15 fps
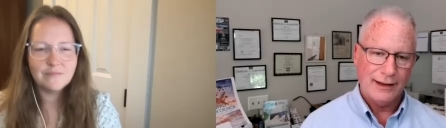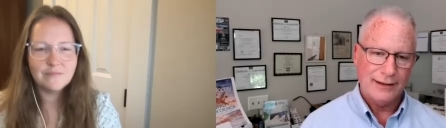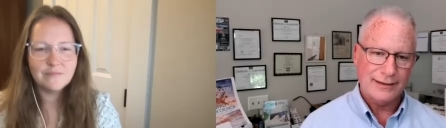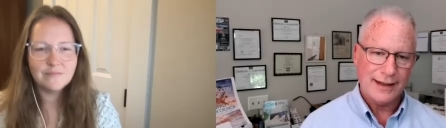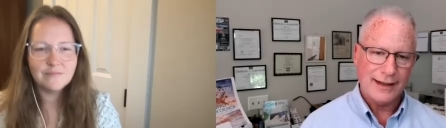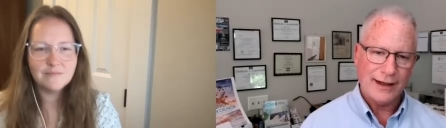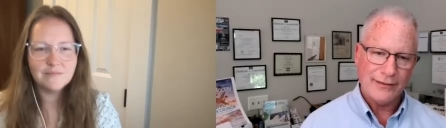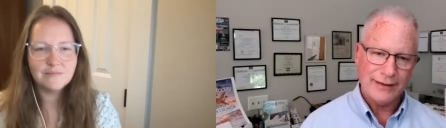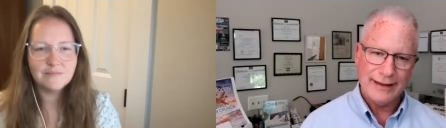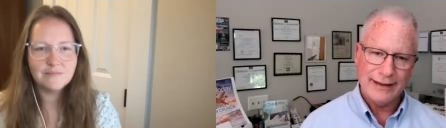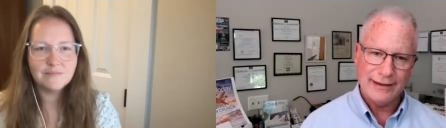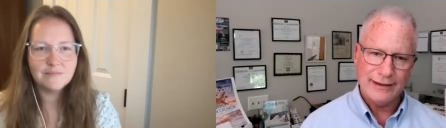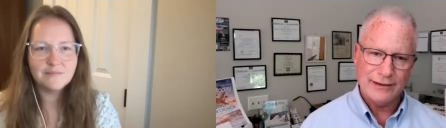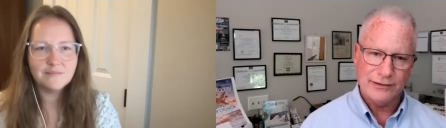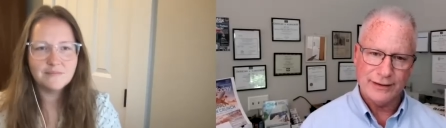Speaker 1: Is that how they
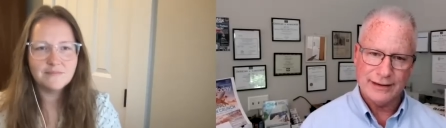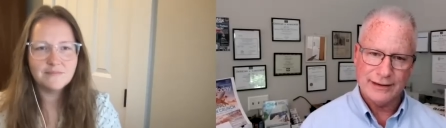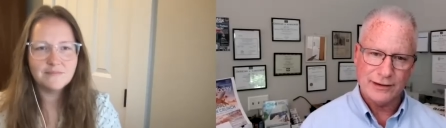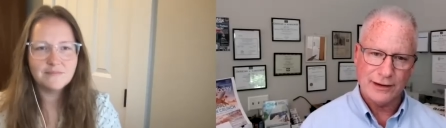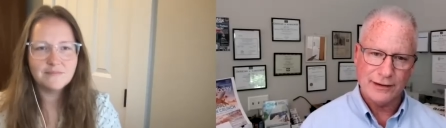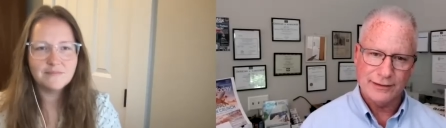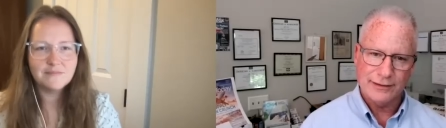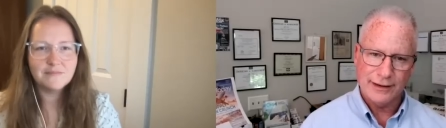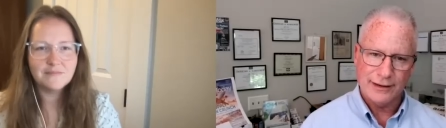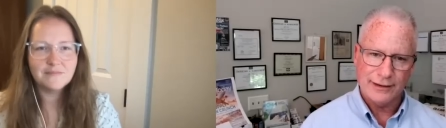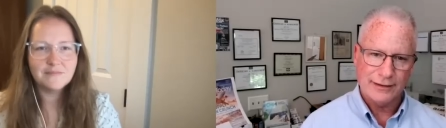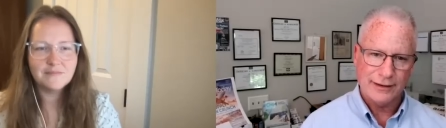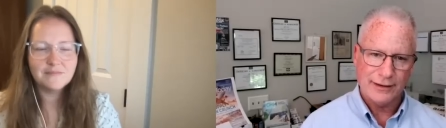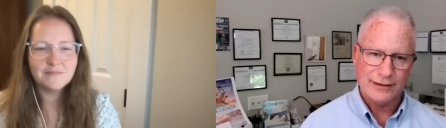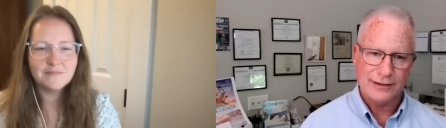get in? Do they start
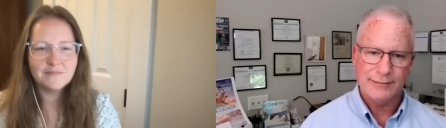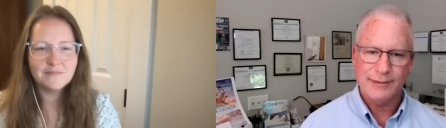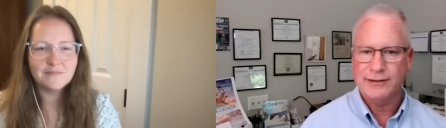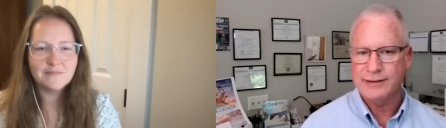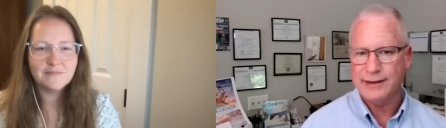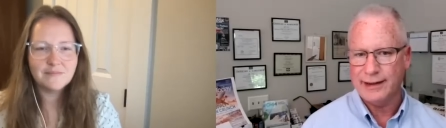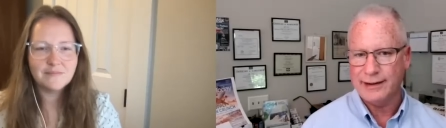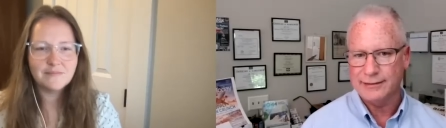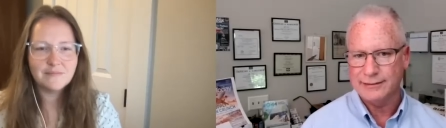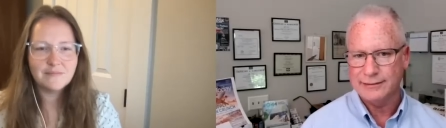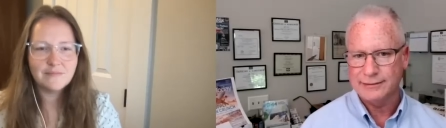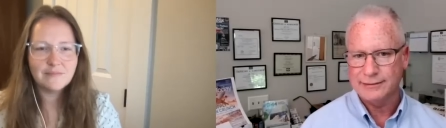there? Tell us about that.